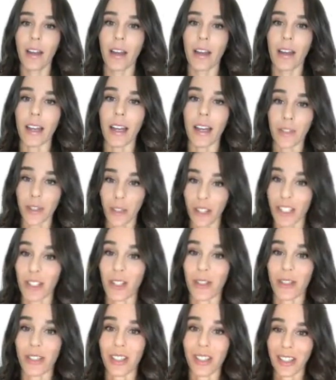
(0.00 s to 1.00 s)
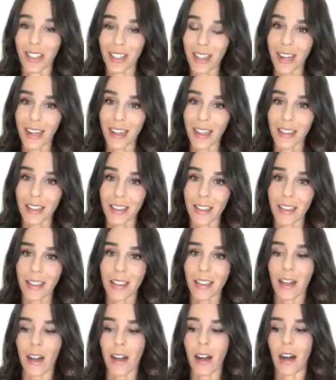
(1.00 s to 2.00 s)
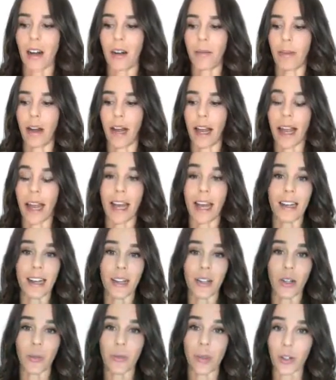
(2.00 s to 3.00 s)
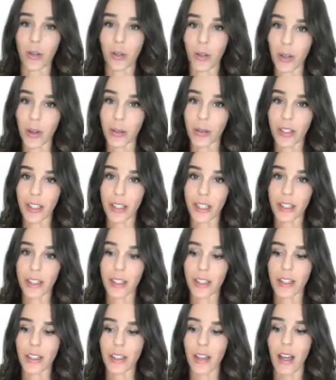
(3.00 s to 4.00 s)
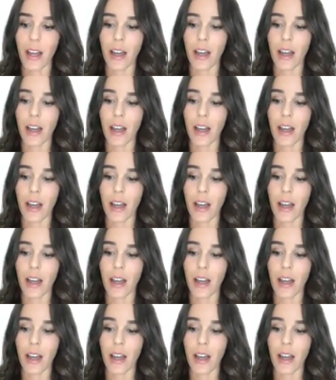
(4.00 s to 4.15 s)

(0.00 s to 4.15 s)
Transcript: interstitial cystitis. I had endometriosis,